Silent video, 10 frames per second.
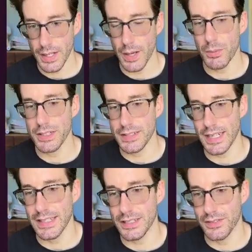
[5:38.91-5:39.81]
And when
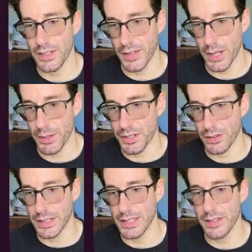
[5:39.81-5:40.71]
setting these evaluation
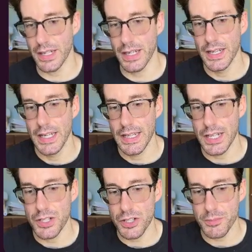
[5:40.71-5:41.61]
criteria,
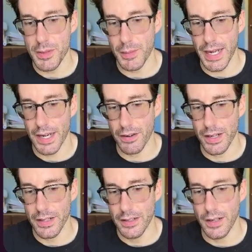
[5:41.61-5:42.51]
they should be
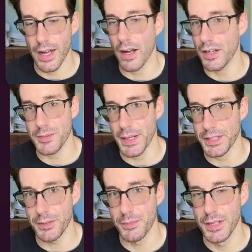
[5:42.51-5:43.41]
binary, not on a spectrum.